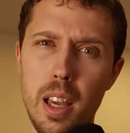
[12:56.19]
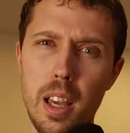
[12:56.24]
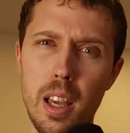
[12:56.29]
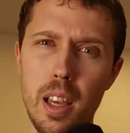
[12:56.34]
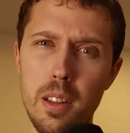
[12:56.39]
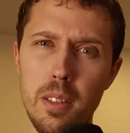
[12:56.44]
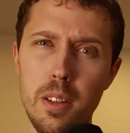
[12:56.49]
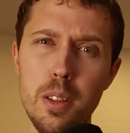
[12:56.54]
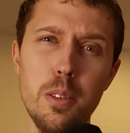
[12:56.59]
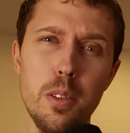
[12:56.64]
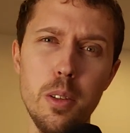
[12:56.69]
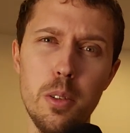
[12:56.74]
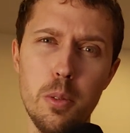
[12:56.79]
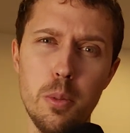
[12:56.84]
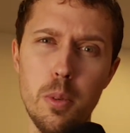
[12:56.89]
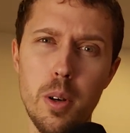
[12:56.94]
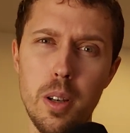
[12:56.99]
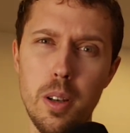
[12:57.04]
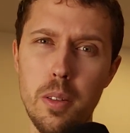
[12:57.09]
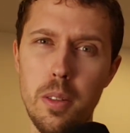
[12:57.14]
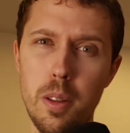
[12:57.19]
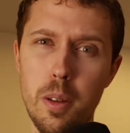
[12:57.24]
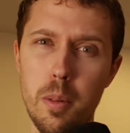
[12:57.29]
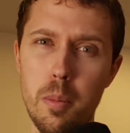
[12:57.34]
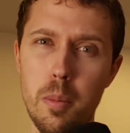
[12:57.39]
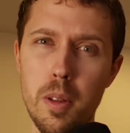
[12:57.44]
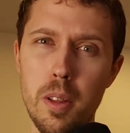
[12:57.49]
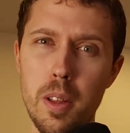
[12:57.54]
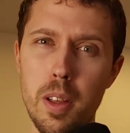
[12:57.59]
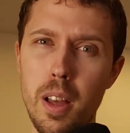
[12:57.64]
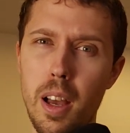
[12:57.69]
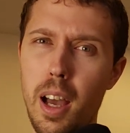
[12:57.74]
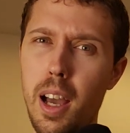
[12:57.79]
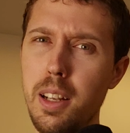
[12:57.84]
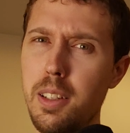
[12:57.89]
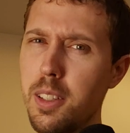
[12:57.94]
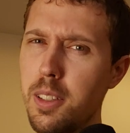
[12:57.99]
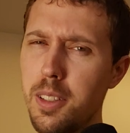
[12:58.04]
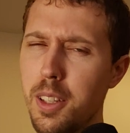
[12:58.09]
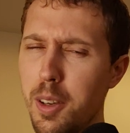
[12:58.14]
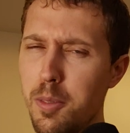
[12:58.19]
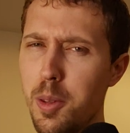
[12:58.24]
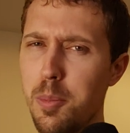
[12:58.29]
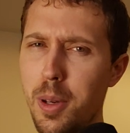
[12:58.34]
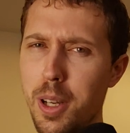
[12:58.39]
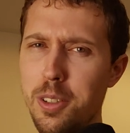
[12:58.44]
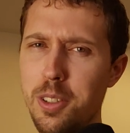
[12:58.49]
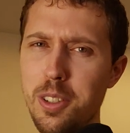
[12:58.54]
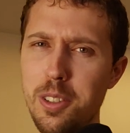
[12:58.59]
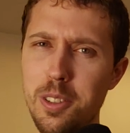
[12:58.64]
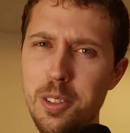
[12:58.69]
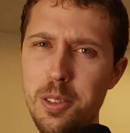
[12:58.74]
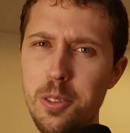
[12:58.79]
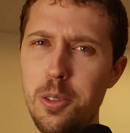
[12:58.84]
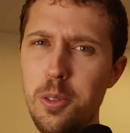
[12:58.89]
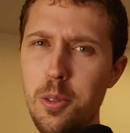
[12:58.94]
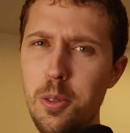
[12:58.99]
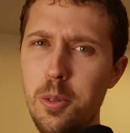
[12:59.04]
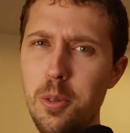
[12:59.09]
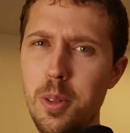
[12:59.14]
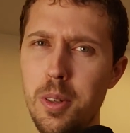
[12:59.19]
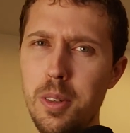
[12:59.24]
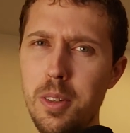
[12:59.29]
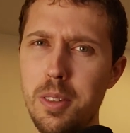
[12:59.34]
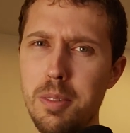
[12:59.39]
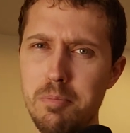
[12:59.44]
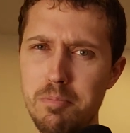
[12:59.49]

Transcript: And this is one of them. I didn't have the budget to